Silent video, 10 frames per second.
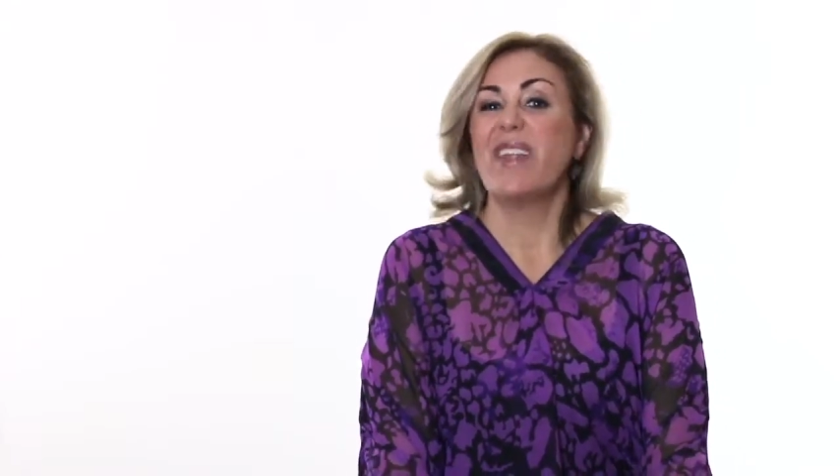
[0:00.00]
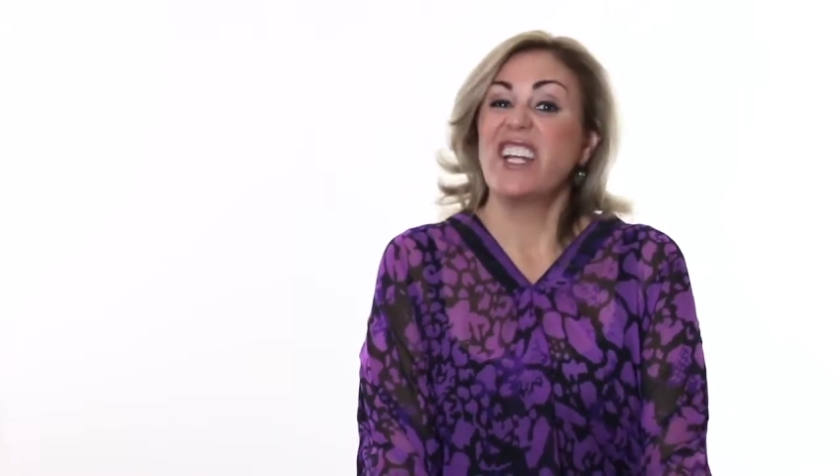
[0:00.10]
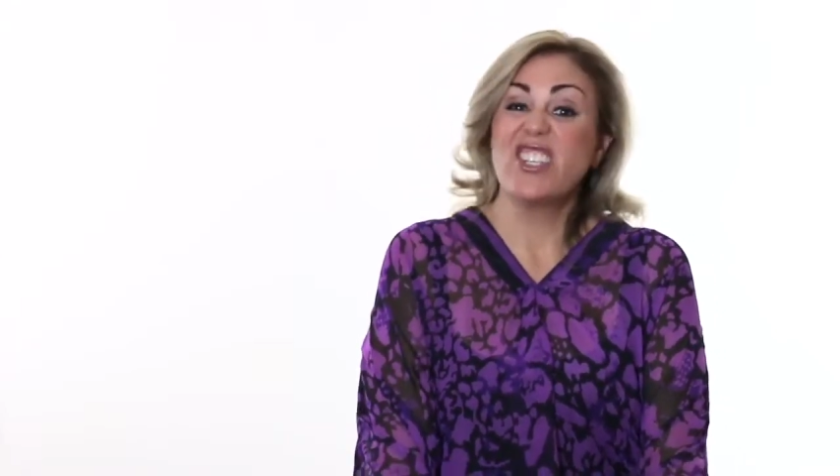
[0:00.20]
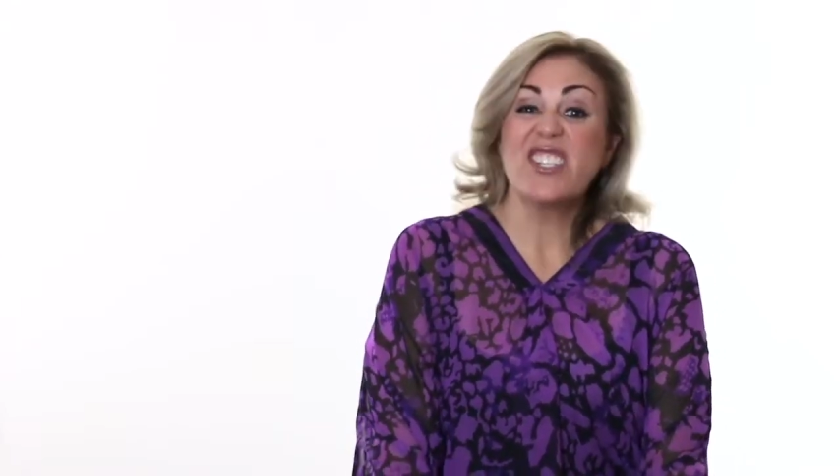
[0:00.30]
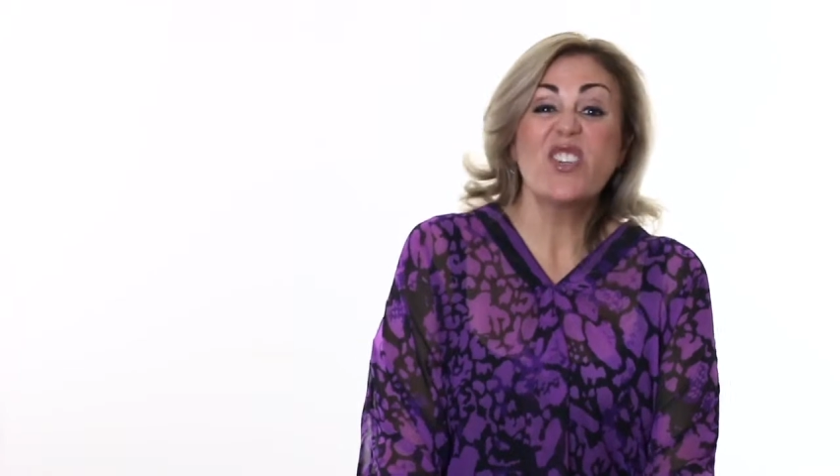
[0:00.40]
are
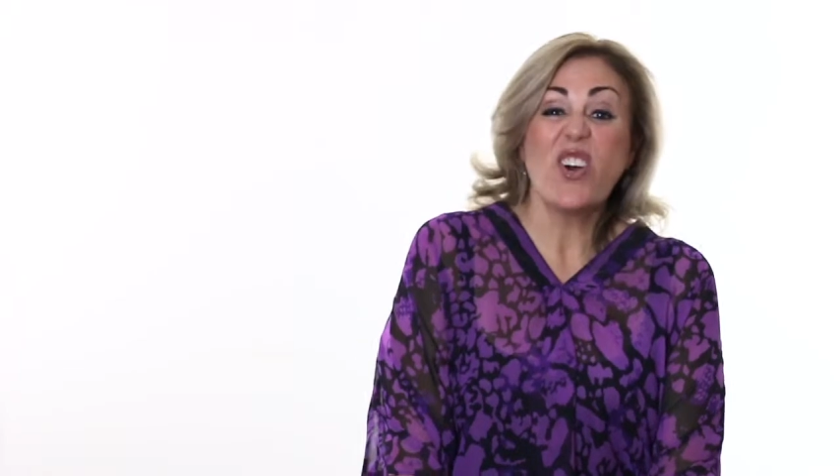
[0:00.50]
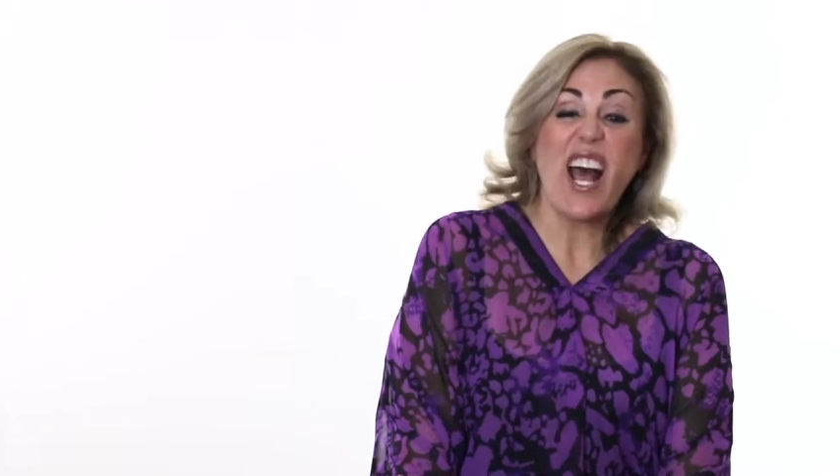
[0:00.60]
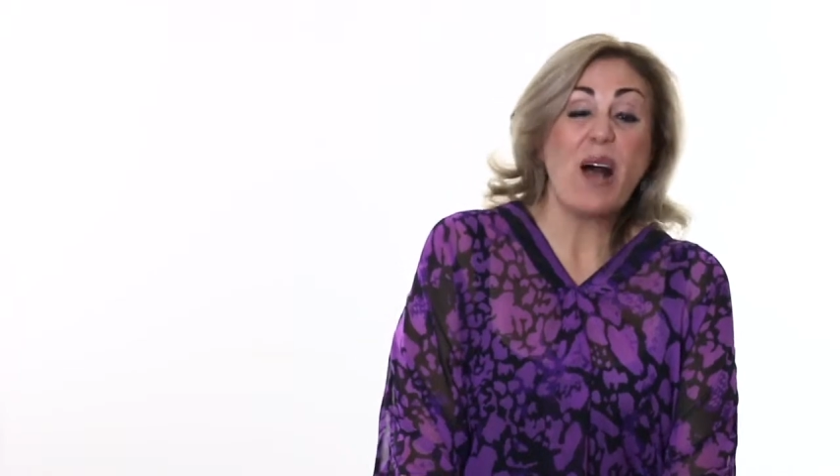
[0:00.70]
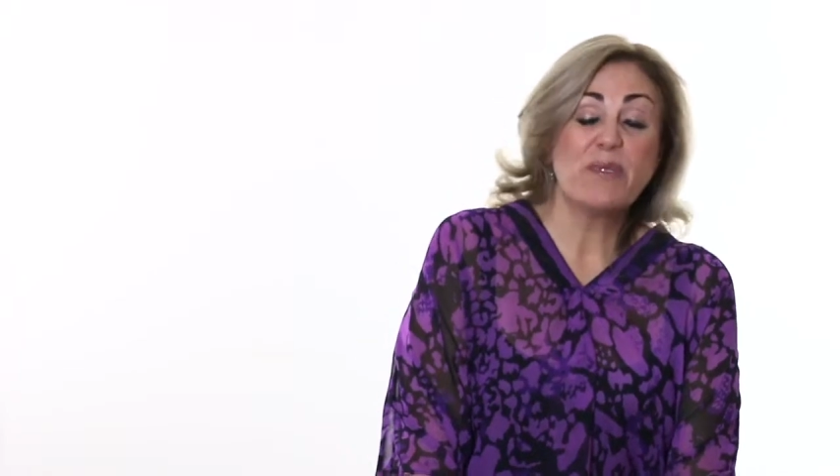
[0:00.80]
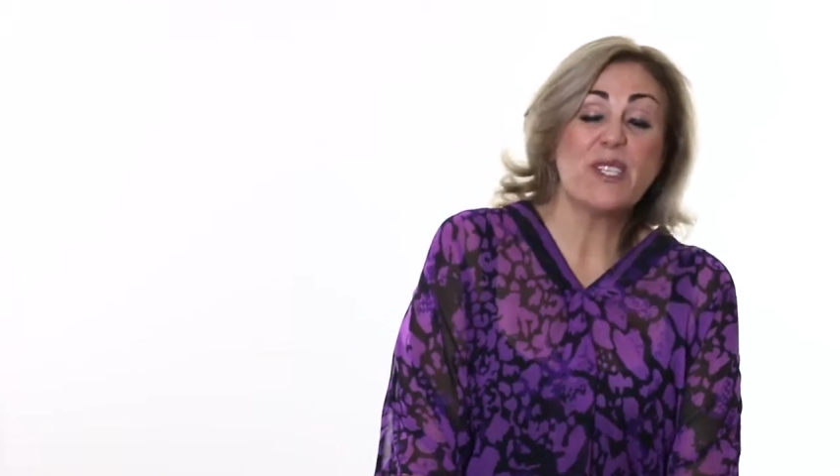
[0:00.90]
just
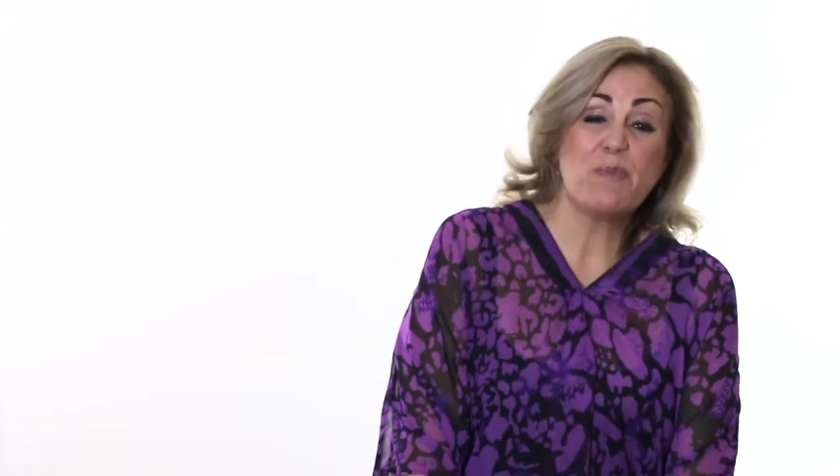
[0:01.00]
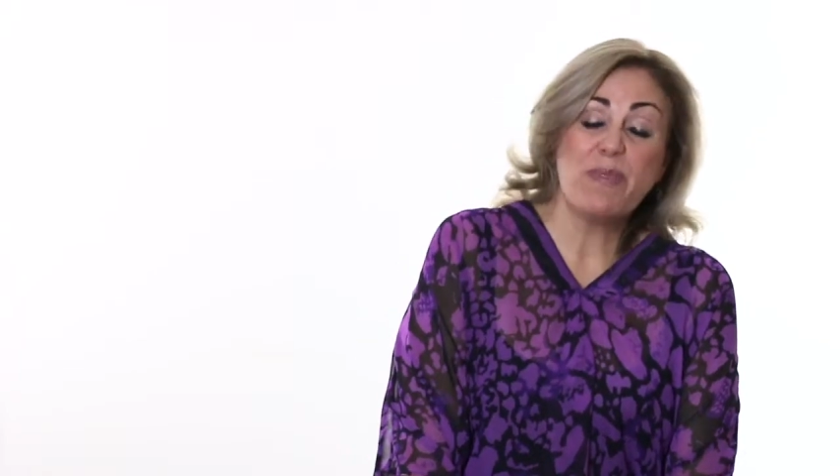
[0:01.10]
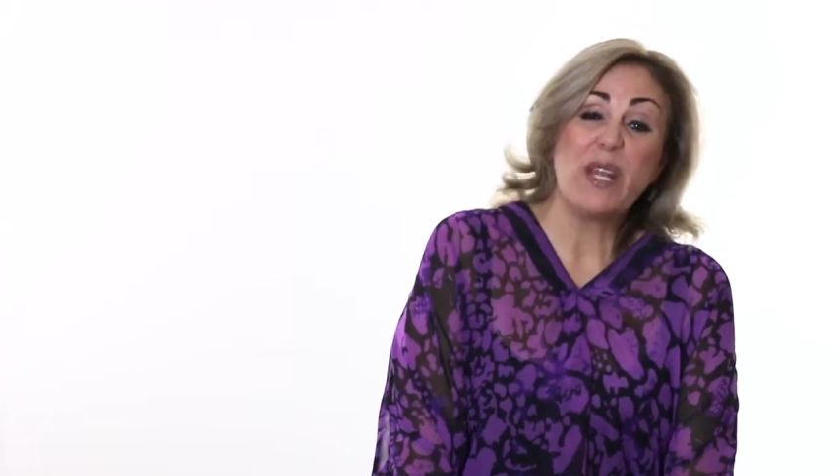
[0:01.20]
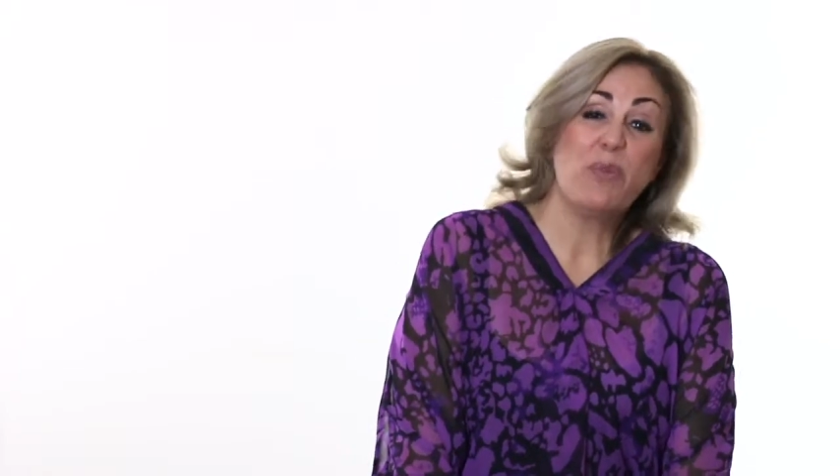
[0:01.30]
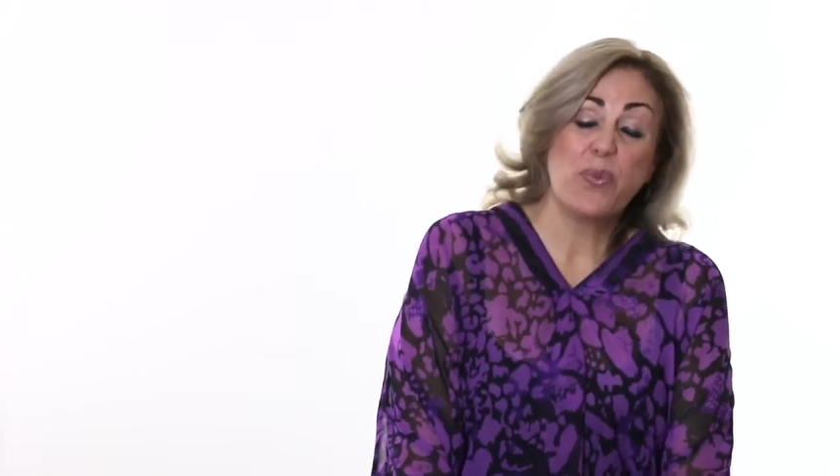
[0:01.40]
not up to
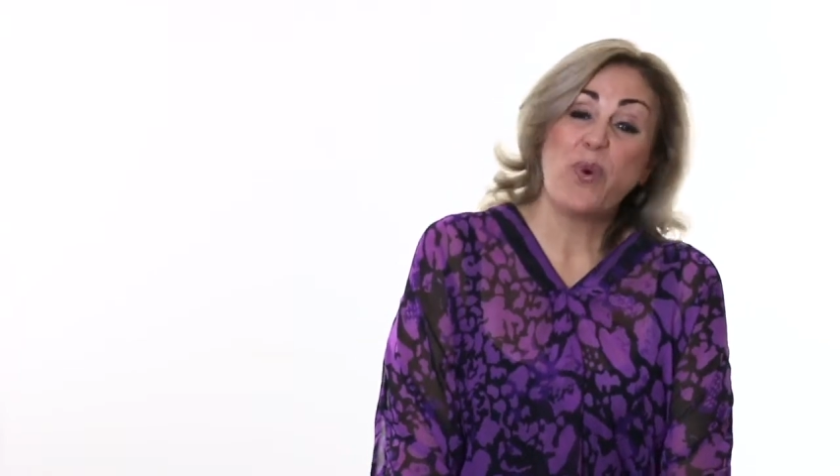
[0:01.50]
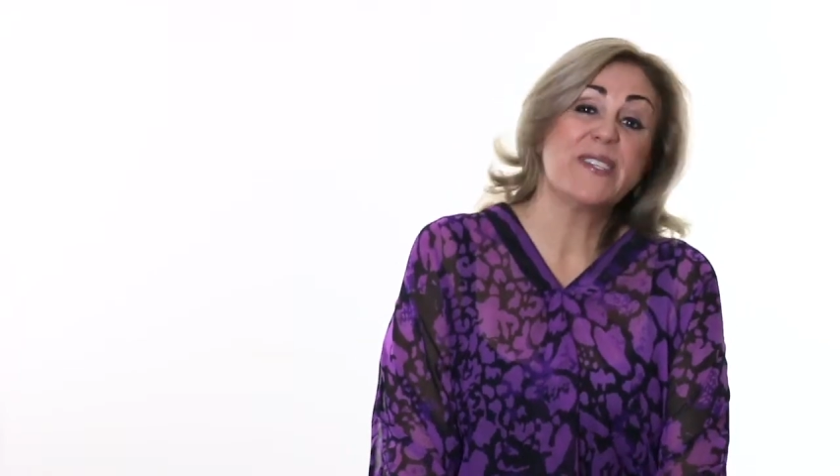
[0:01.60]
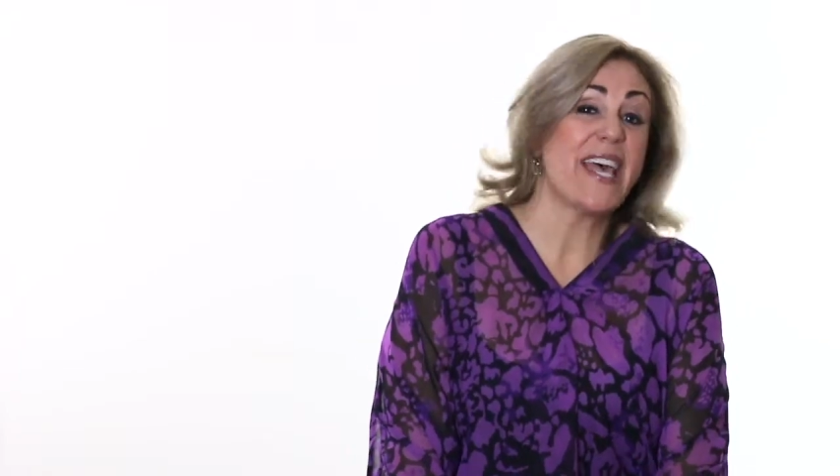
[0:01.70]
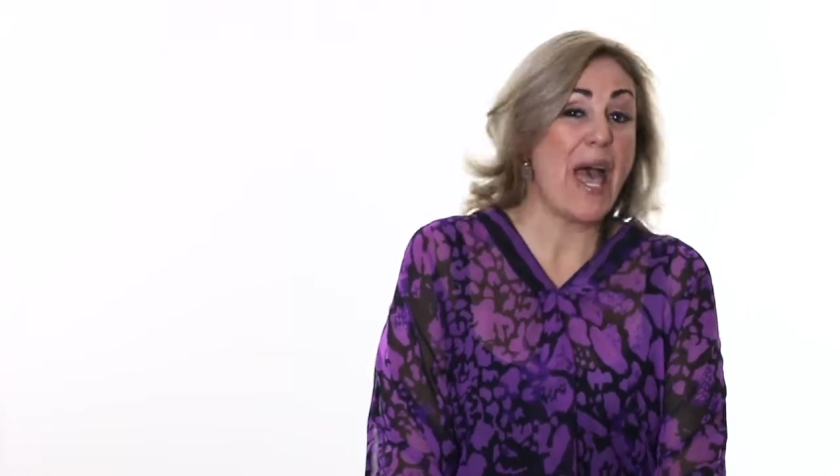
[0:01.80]
speed with what's